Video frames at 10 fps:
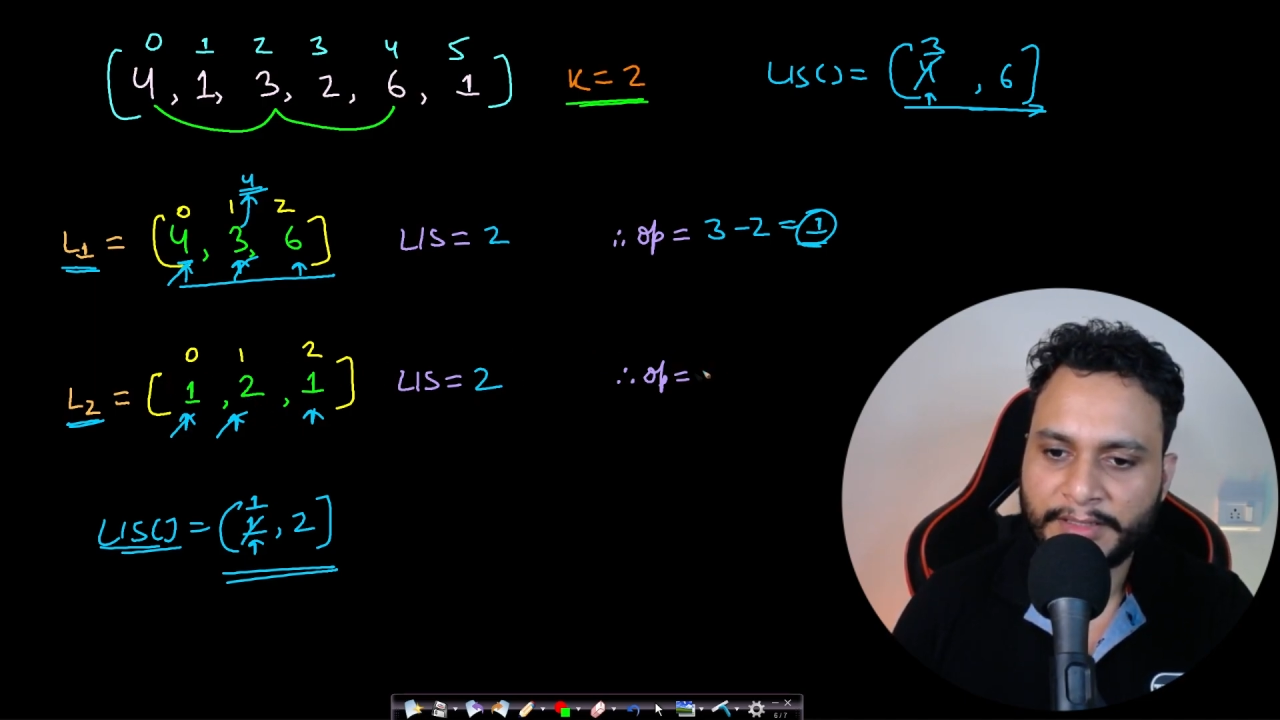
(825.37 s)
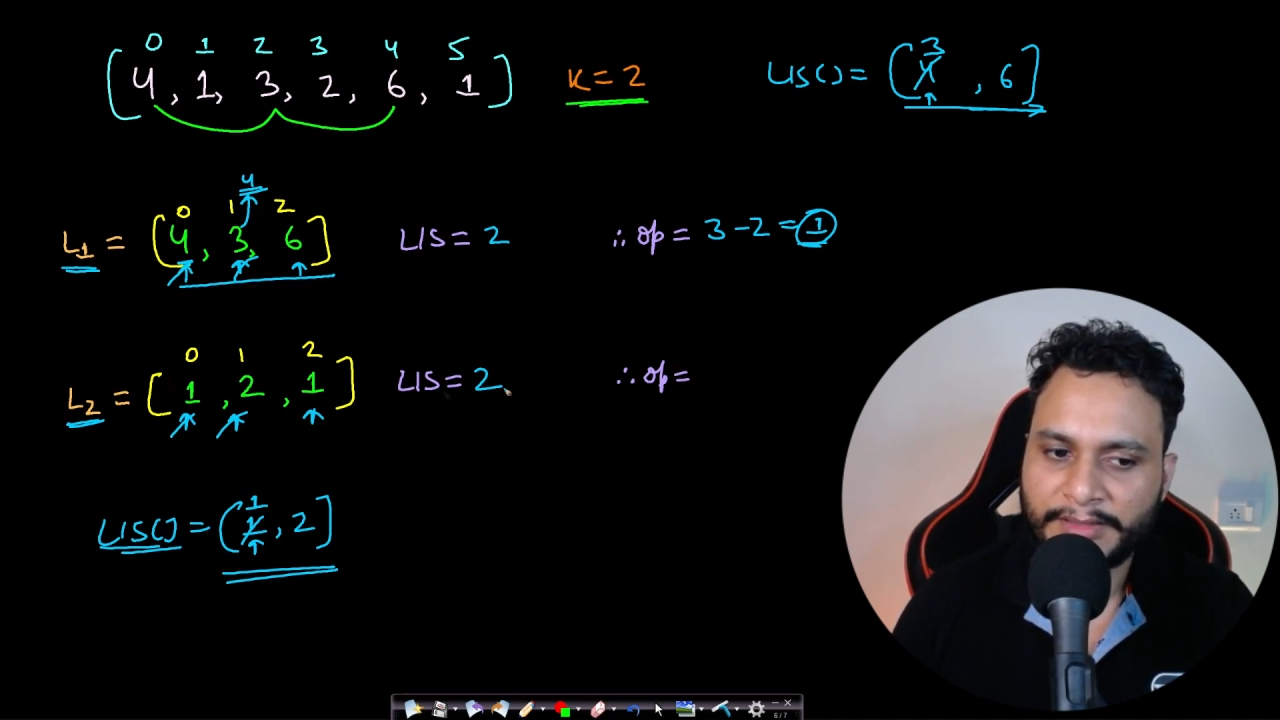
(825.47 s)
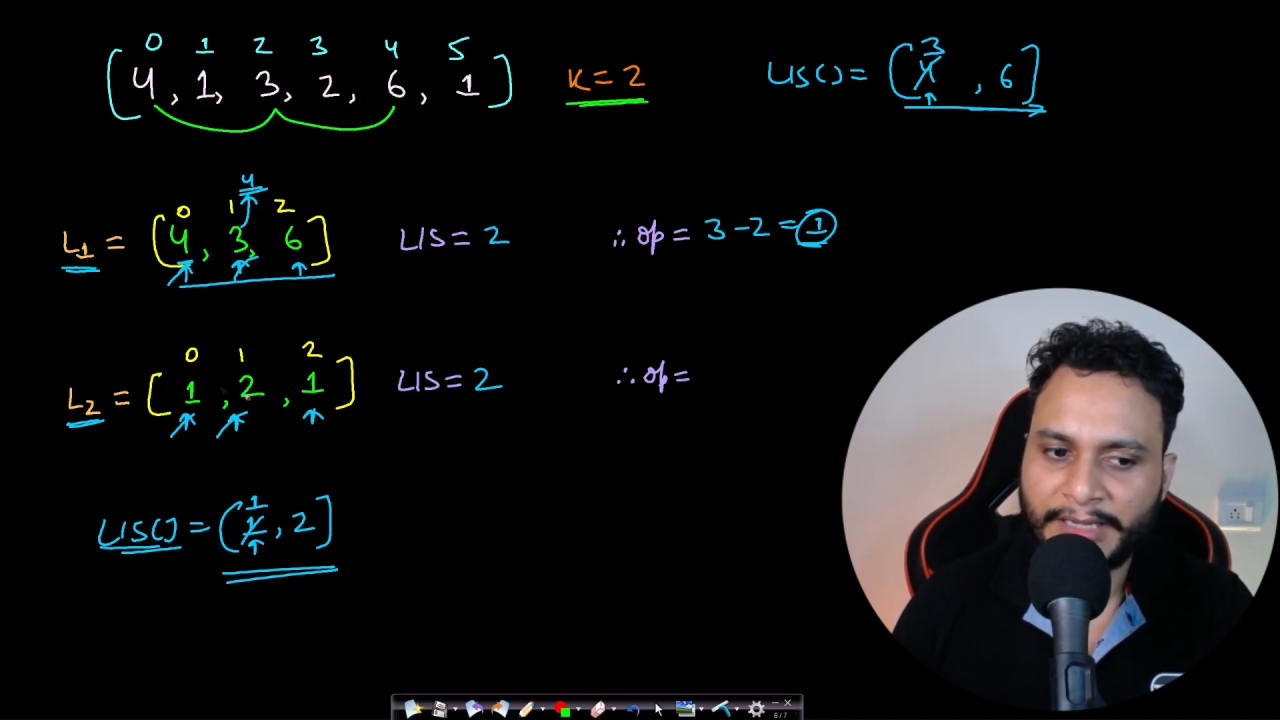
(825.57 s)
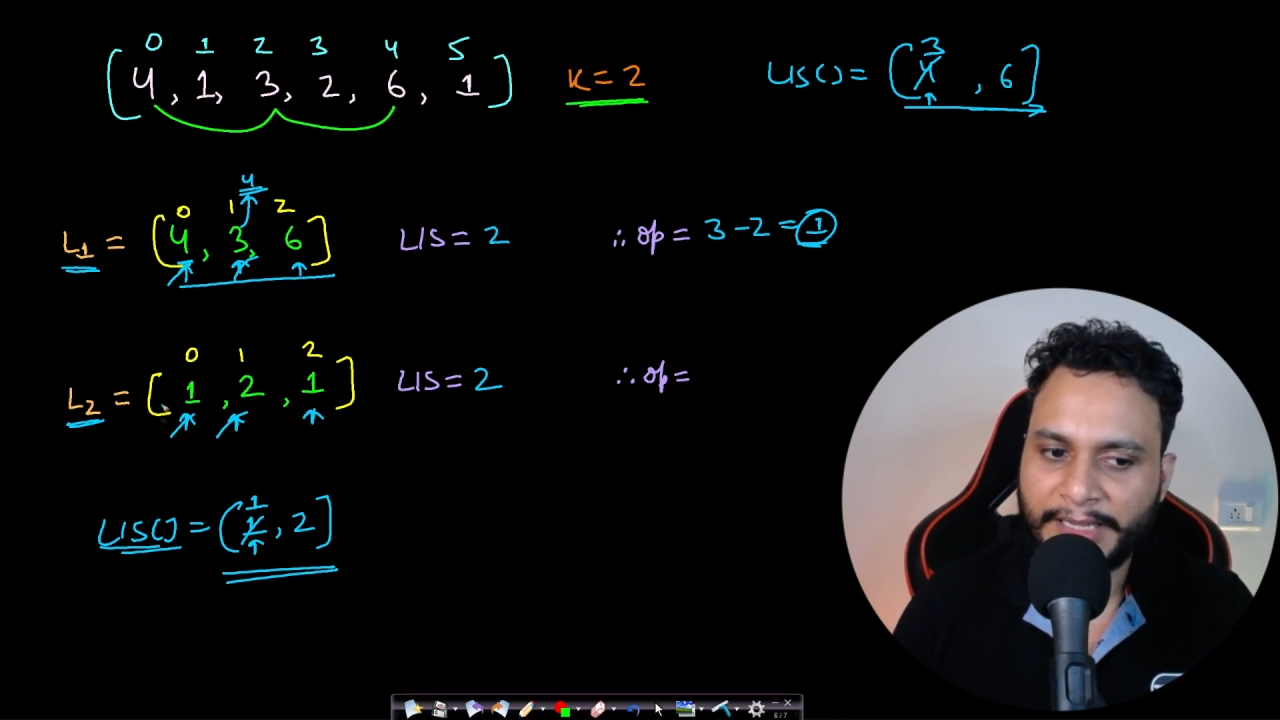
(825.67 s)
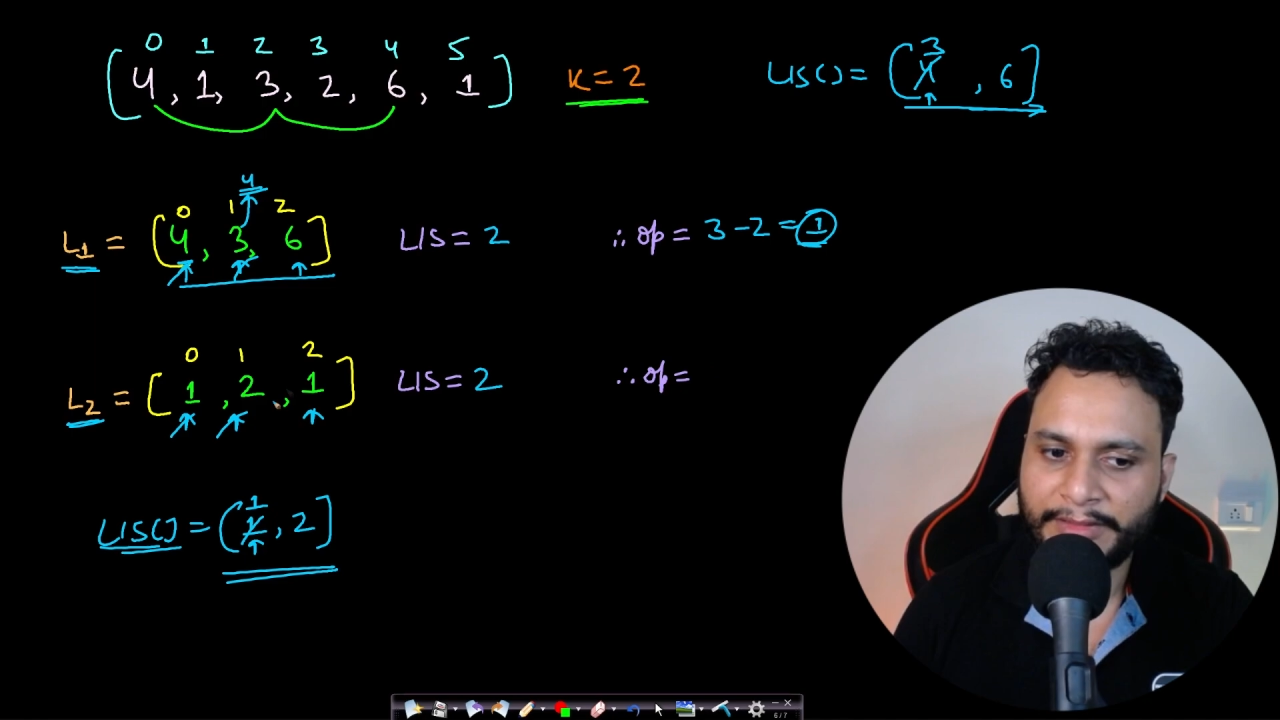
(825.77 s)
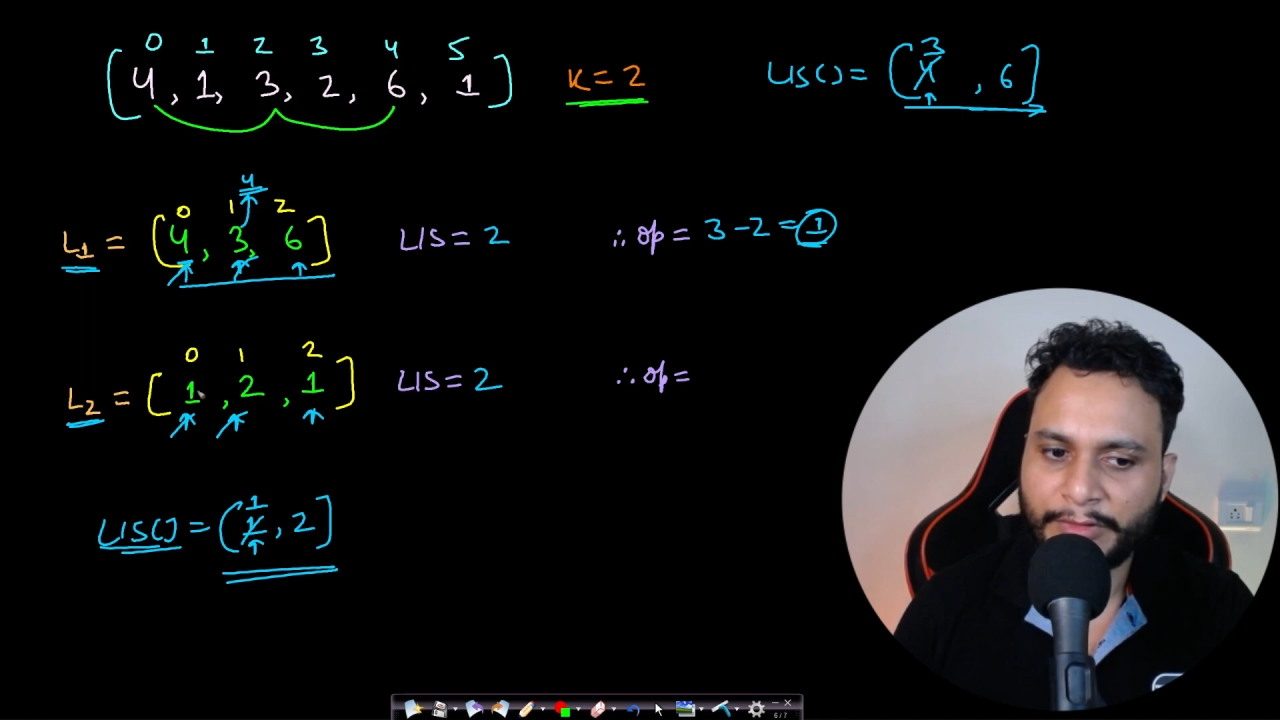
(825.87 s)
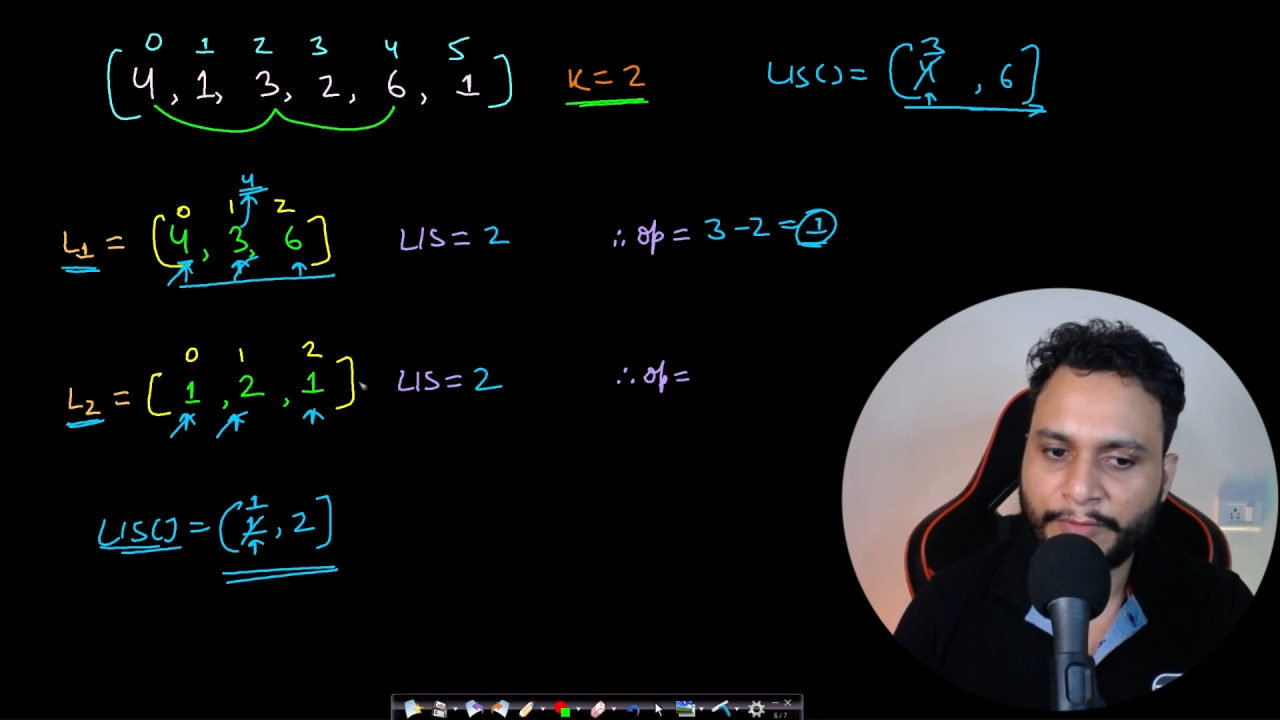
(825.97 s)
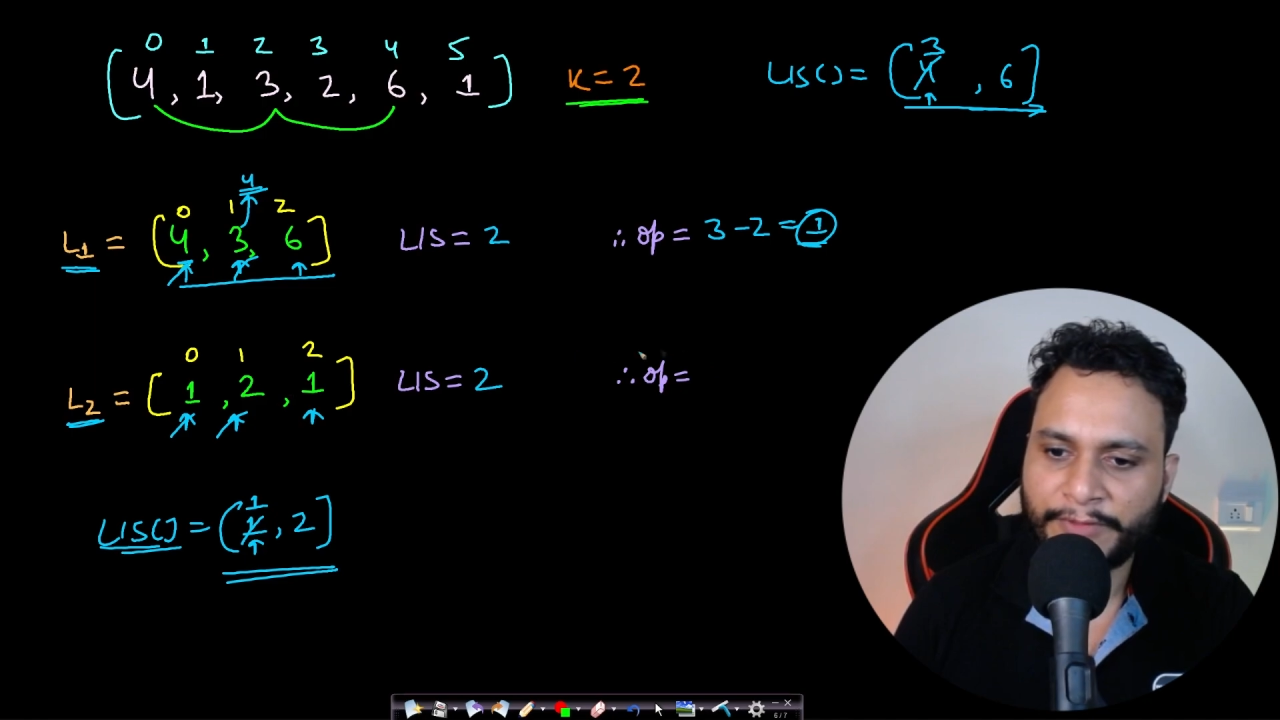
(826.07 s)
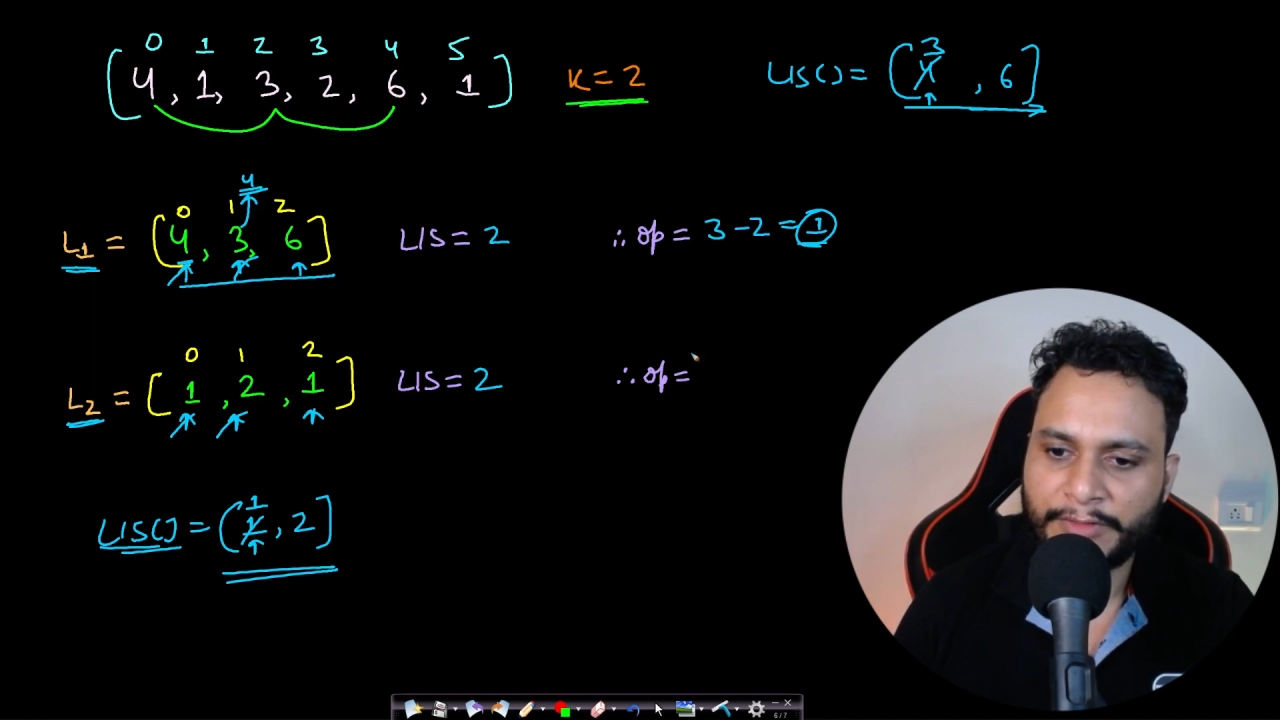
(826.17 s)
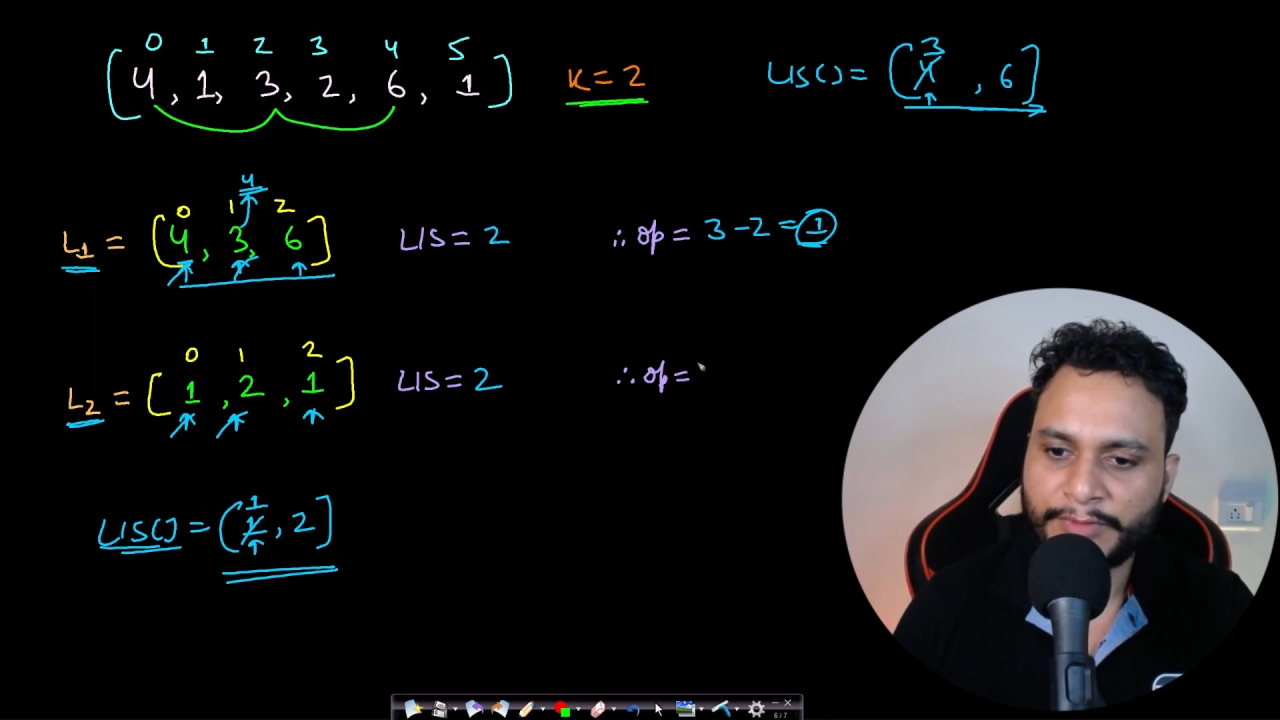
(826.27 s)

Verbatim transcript: the length of it,